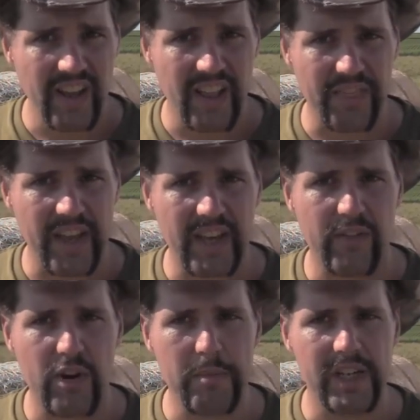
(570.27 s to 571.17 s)
And thank you
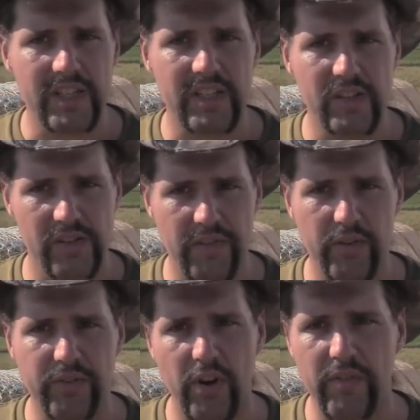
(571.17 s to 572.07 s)
very much to those of
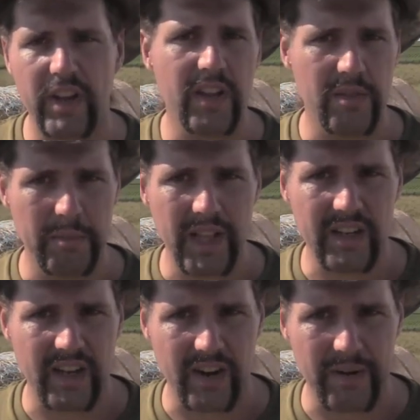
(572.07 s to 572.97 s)
you serving in the
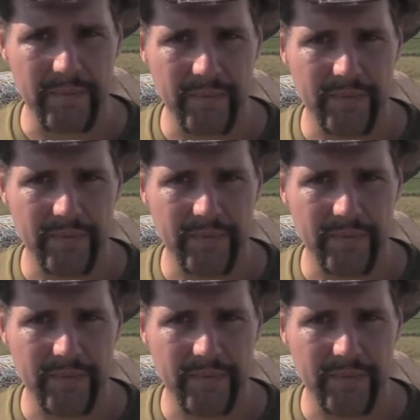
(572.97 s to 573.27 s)
military,